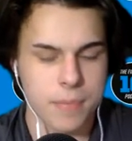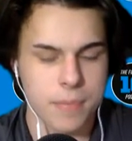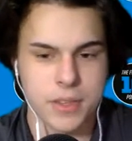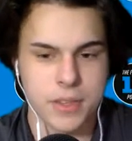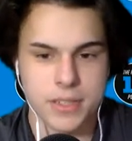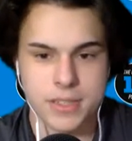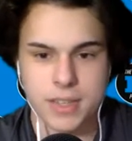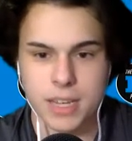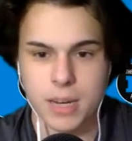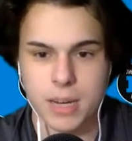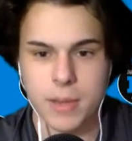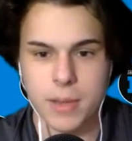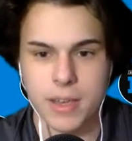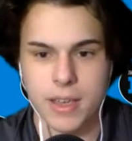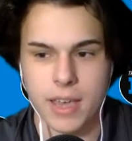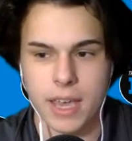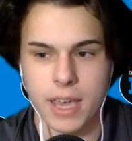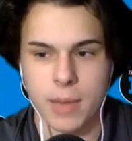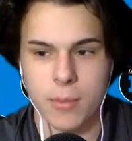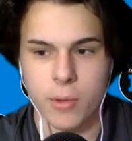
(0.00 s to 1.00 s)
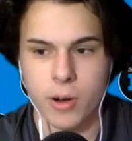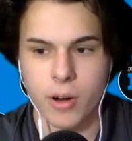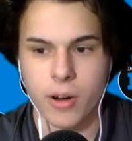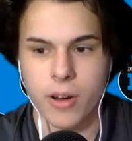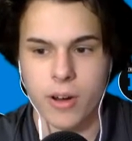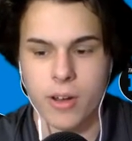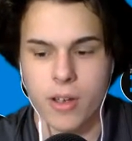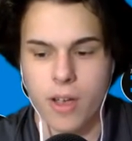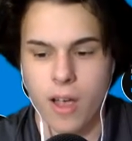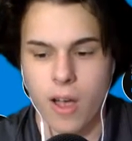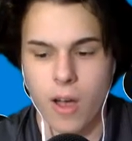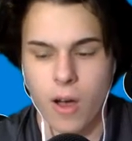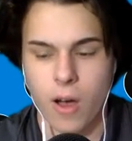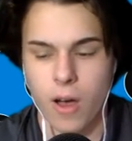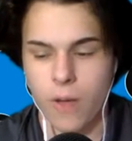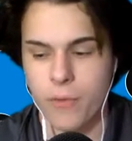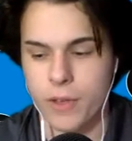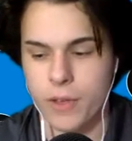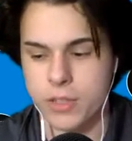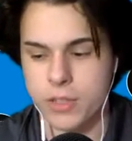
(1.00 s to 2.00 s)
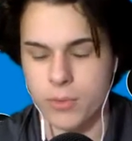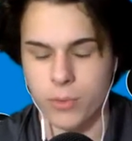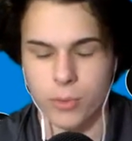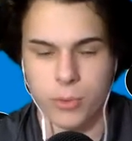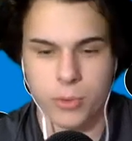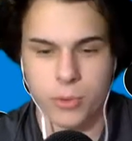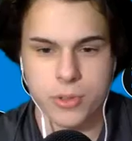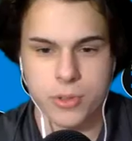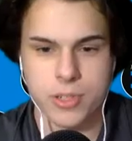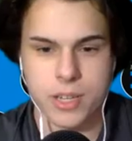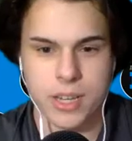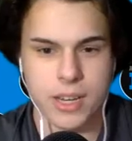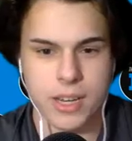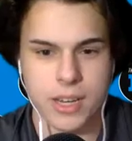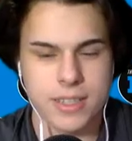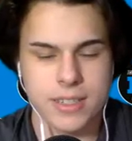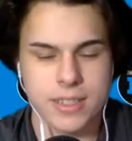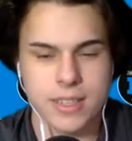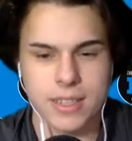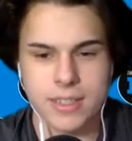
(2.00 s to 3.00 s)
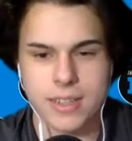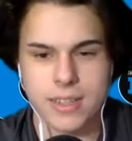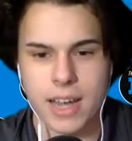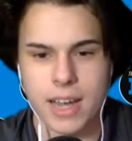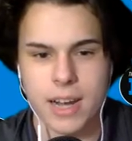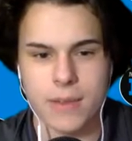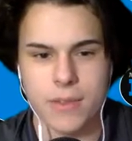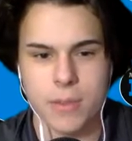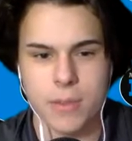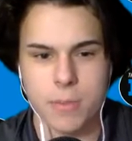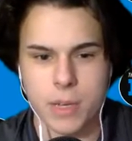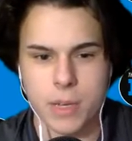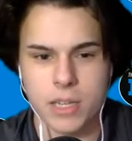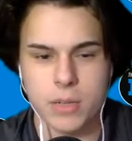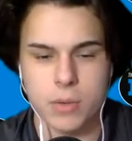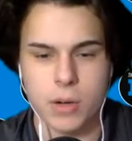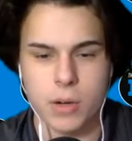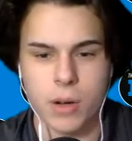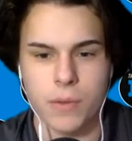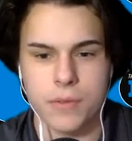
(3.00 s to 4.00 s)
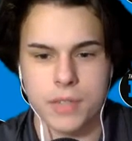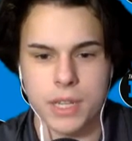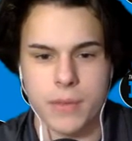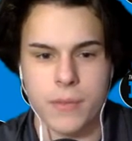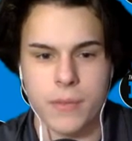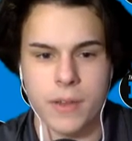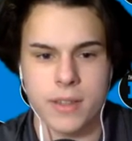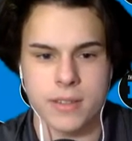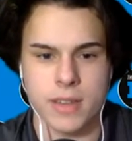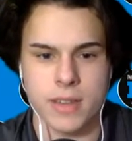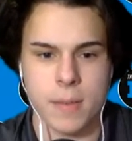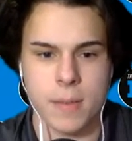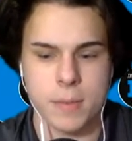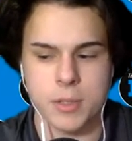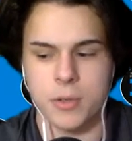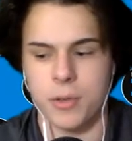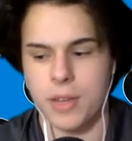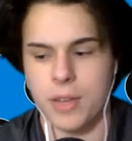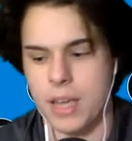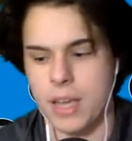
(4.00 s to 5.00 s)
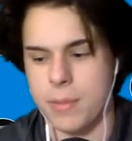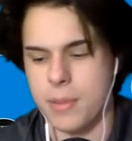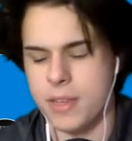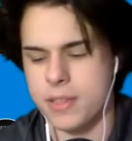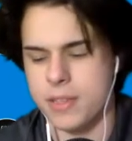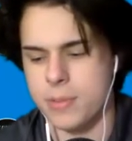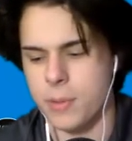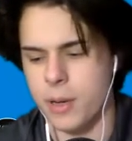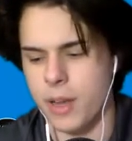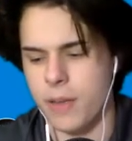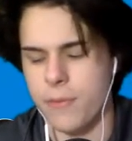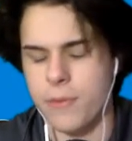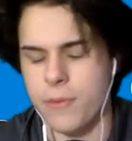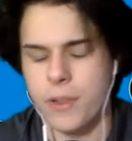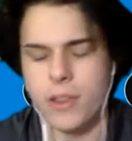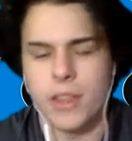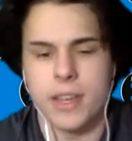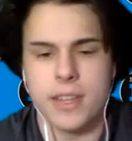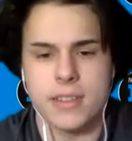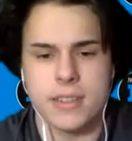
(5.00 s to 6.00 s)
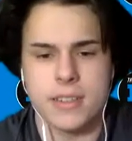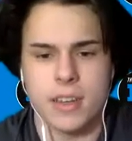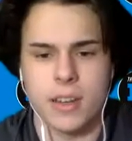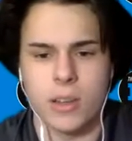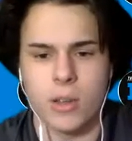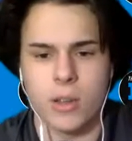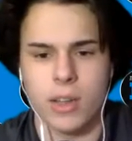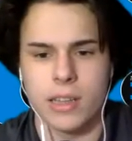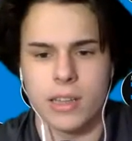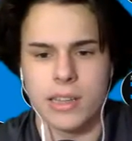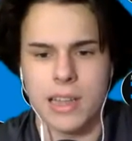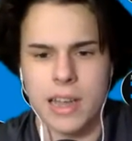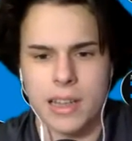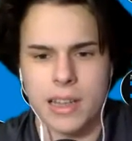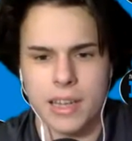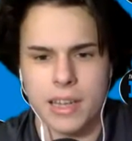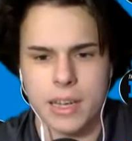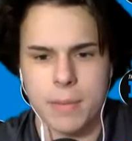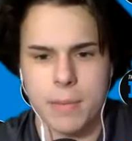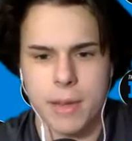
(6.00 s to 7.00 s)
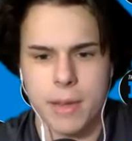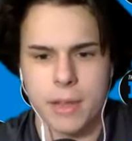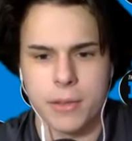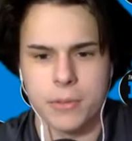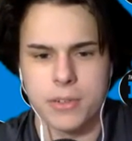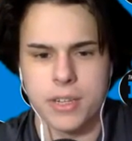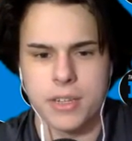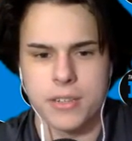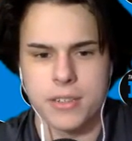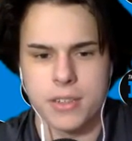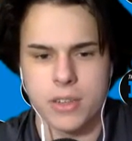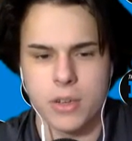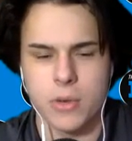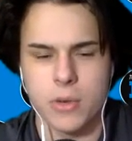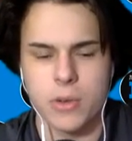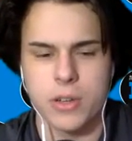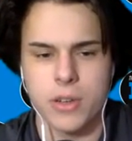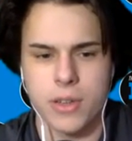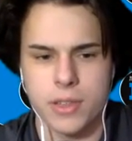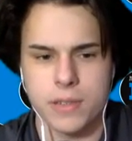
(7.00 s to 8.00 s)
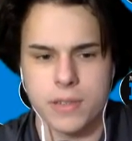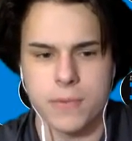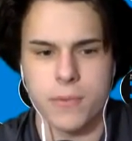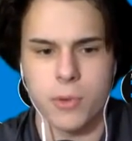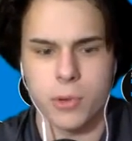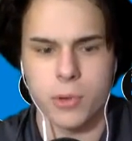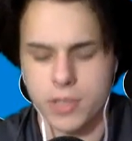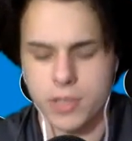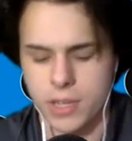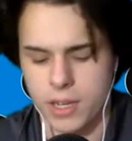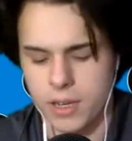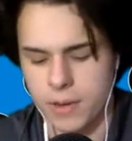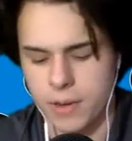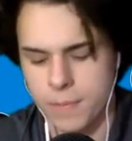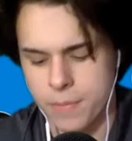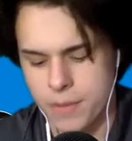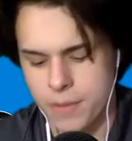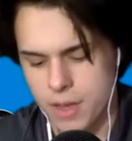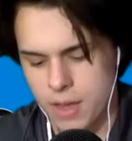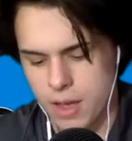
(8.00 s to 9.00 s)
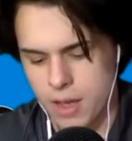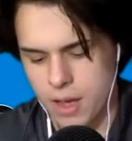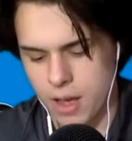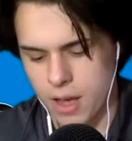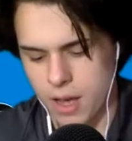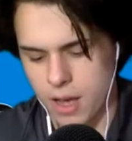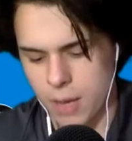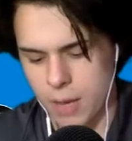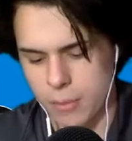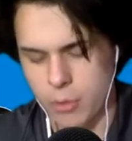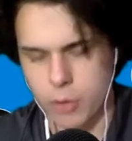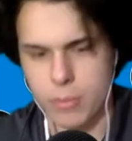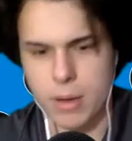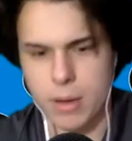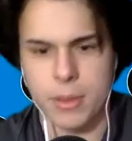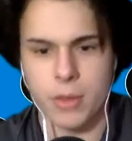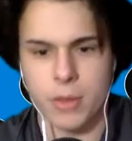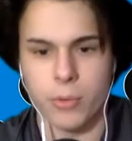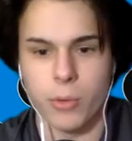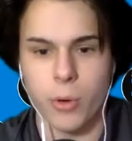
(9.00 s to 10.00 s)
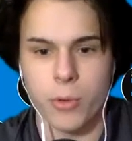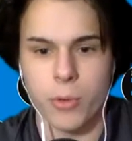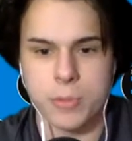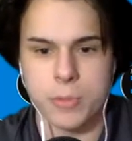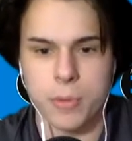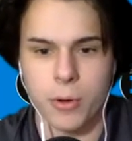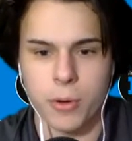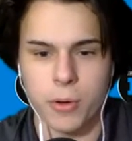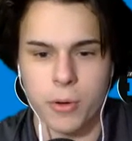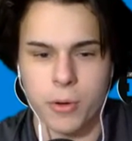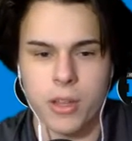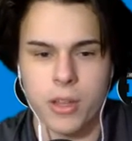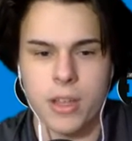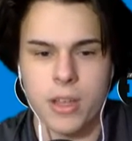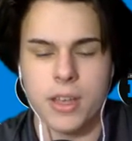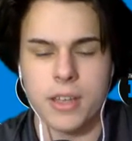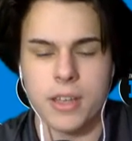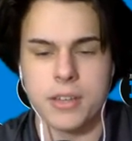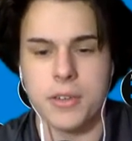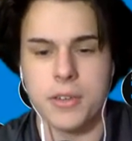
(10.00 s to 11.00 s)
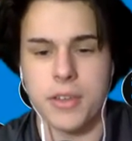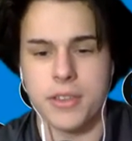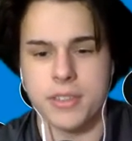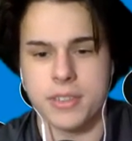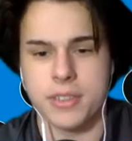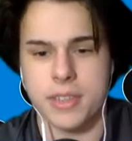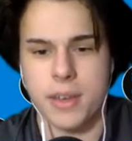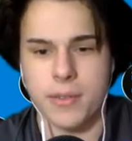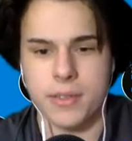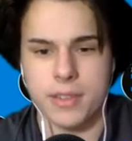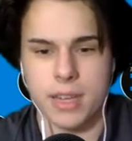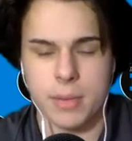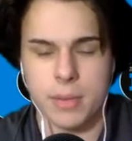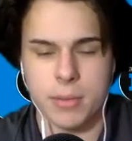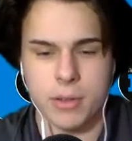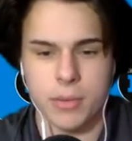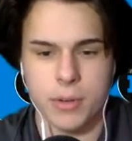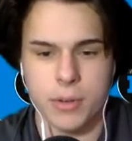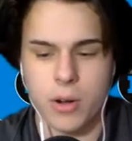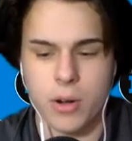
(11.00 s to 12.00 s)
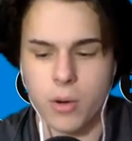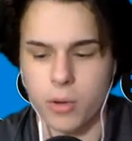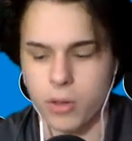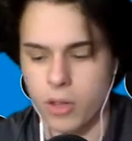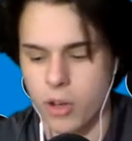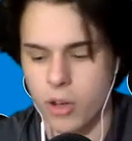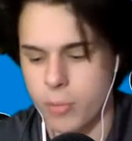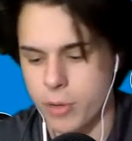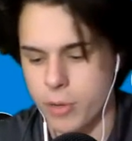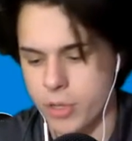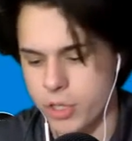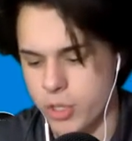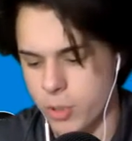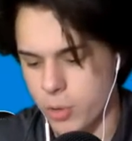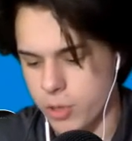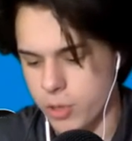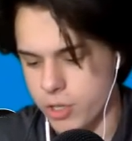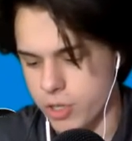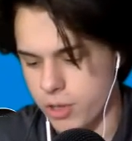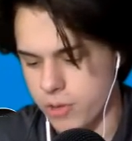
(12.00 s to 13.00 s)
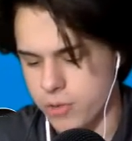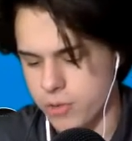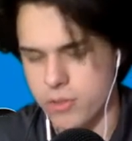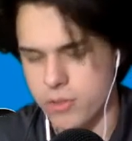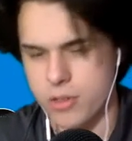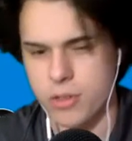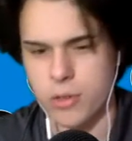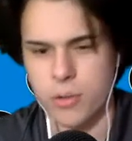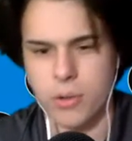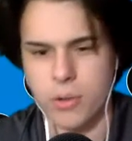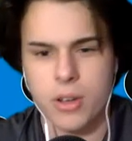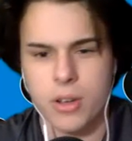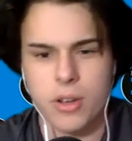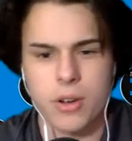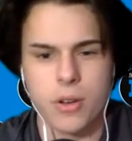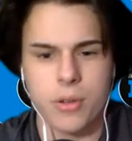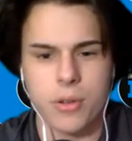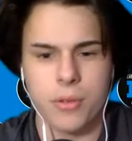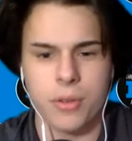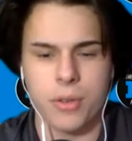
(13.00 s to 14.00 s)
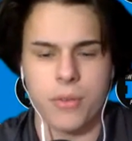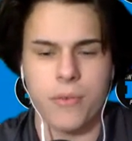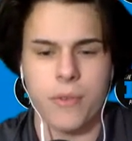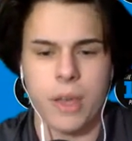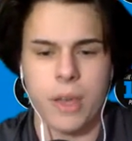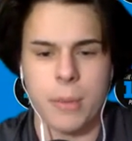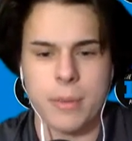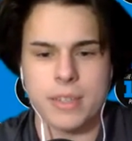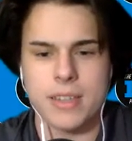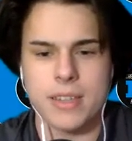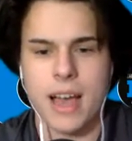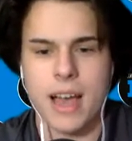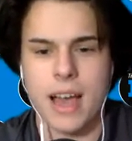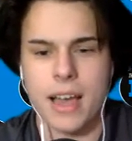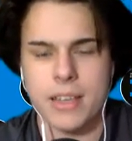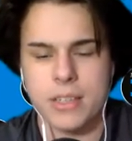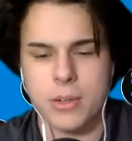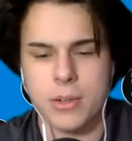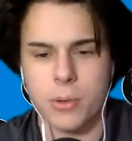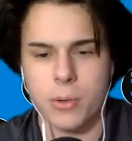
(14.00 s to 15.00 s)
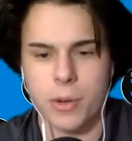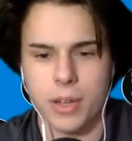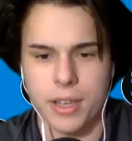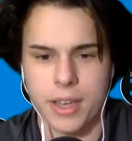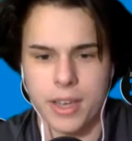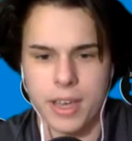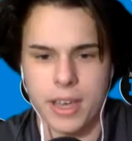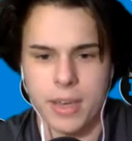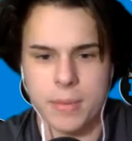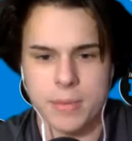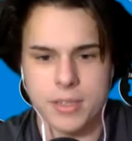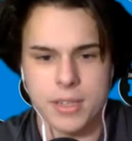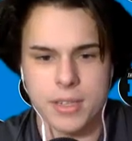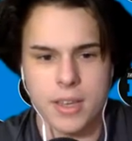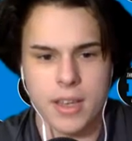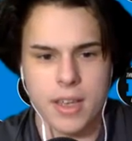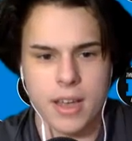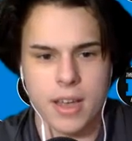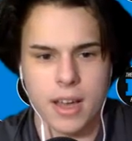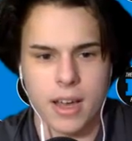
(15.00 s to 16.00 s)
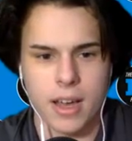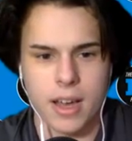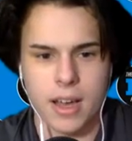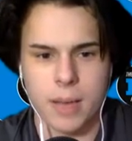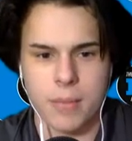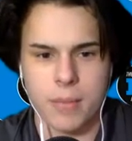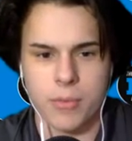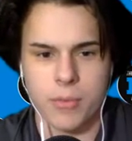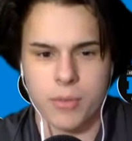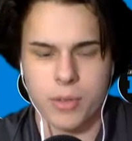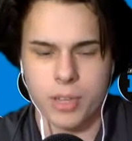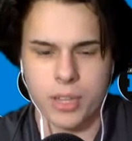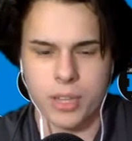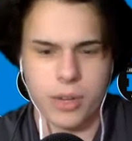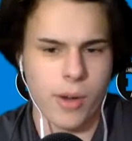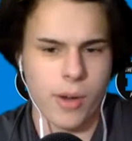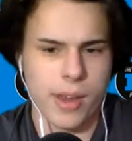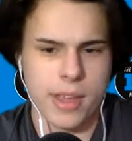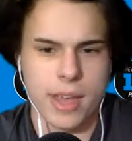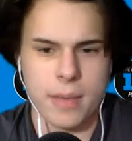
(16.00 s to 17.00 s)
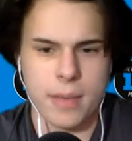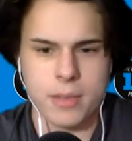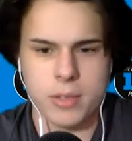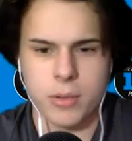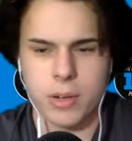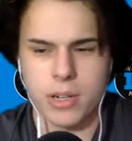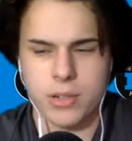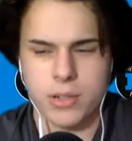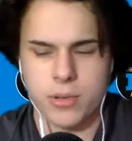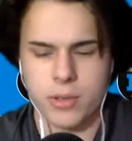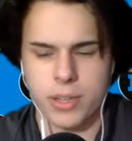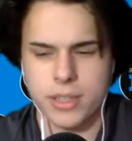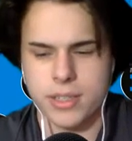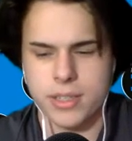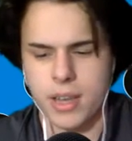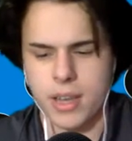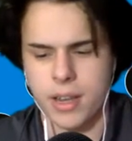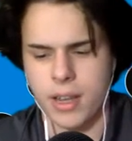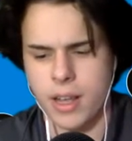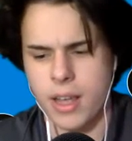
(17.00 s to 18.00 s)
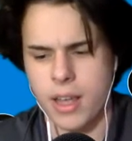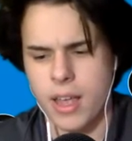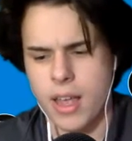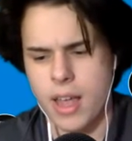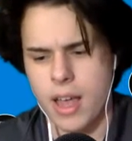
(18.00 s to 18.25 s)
This is going to be a game where offense rules, and it's kind of the Big 12 defense optional game. This one, I feel like it's going to look a lot like Baylor TCU in 2014, or maybe the Rose Bowl in 2017 between Oklahoma and Georgia. Those are two really famous high-scoring games. Really great games to watch. Really exciting.